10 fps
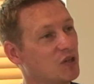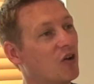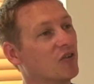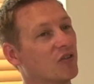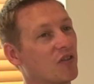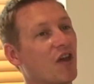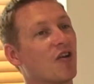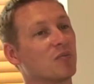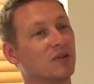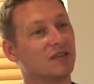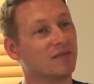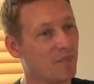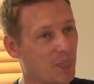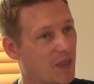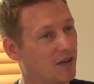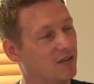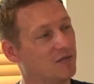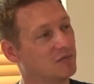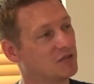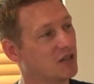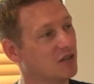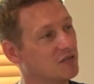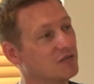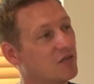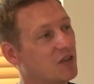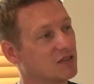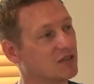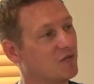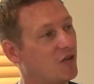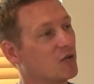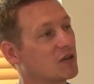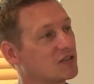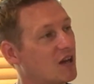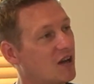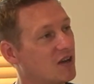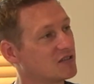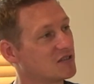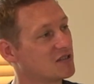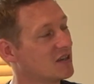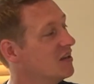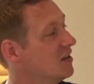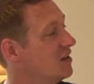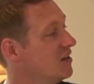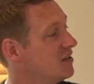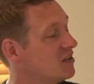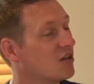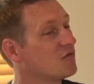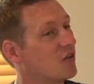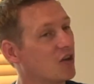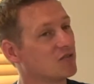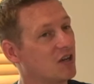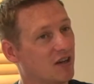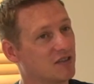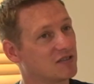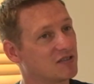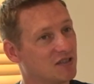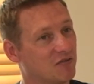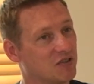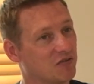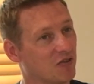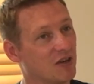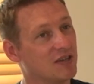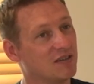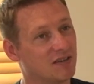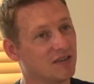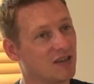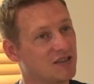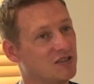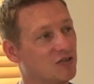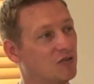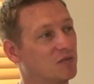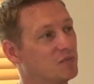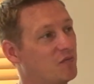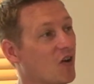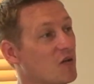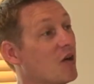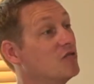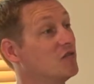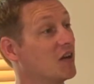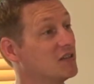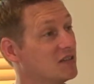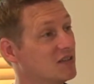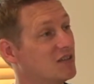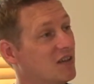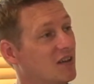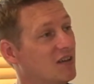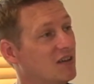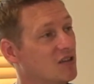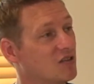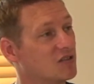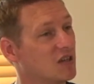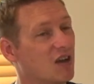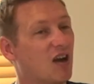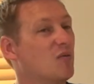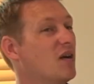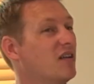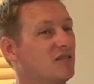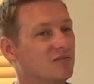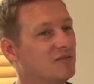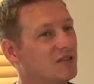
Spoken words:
beyond the therapy. So things like following tasks, you don't follow tasks if it's free unless you're very motivated. You just think, oh wow,